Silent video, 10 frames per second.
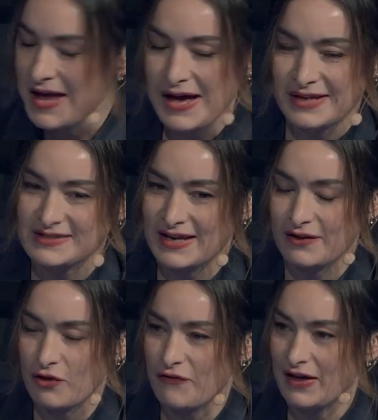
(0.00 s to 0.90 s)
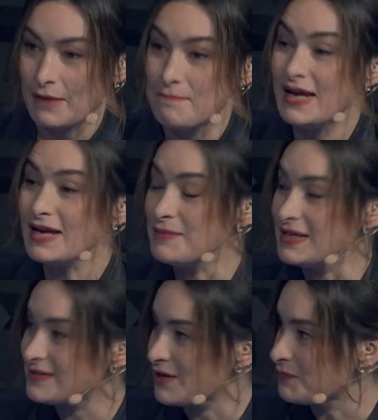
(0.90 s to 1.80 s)
stating the fact that maybe
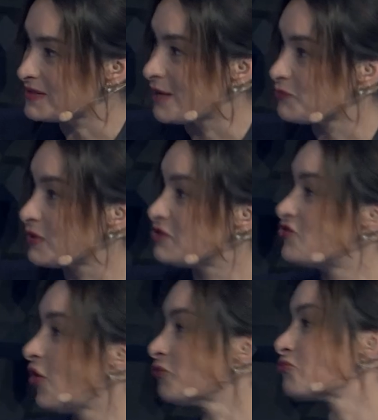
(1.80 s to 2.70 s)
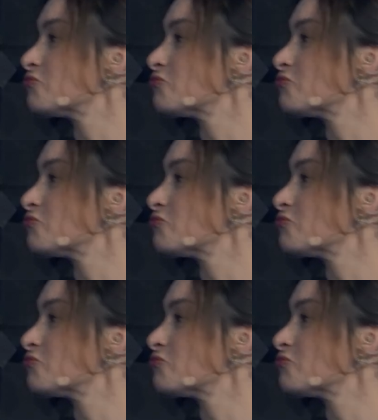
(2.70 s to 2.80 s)
sometimes we don't